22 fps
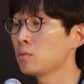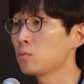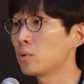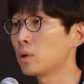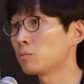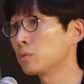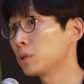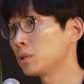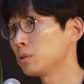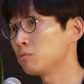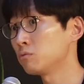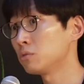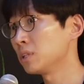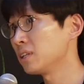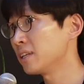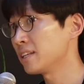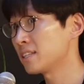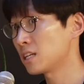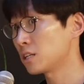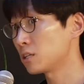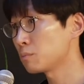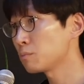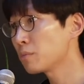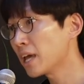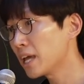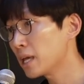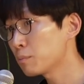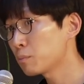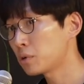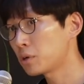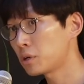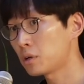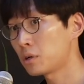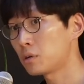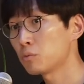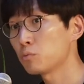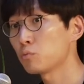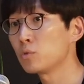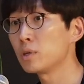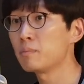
when we release our paper,